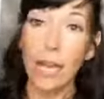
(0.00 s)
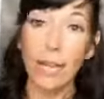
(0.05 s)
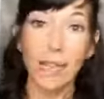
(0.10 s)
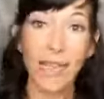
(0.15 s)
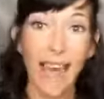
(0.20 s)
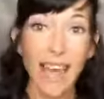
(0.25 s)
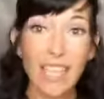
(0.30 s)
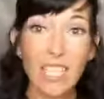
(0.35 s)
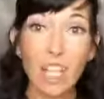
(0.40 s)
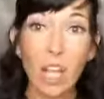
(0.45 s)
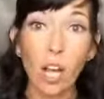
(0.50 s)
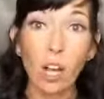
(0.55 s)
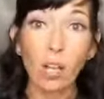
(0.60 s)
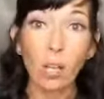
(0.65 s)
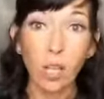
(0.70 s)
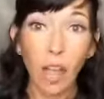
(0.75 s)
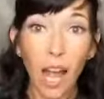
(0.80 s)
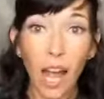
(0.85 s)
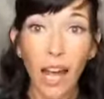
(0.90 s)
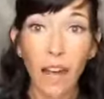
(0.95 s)
That's a
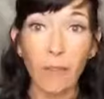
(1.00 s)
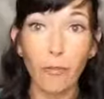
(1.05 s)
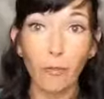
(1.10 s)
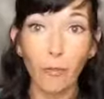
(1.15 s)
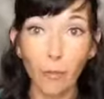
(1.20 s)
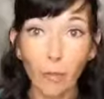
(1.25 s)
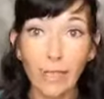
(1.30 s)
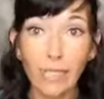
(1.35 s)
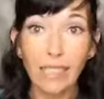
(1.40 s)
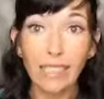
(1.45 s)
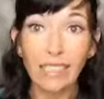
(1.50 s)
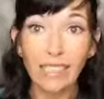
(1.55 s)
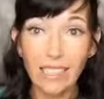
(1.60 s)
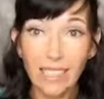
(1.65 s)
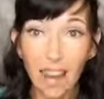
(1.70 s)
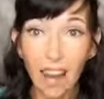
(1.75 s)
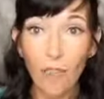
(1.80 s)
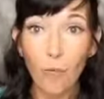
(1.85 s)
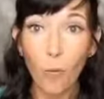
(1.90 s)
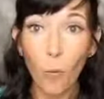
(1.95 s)
lot of freaking
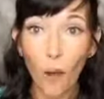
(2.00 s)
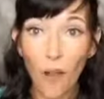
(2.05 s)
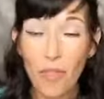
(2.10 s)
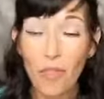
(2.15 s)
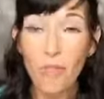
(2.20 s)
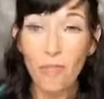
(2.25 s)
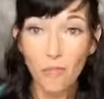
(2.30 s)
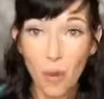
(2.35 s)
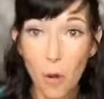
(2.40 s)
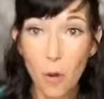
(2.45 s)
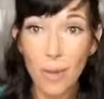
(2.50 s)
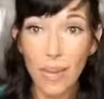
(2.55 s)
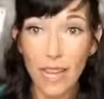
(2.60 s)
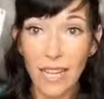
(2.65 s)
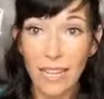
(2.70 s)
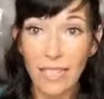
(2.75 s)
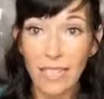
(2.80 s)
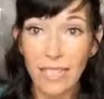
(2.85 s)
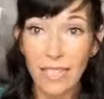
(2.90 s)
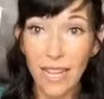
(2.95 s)
stuff. What the
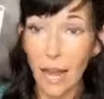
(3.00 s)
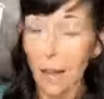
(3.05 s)
focus?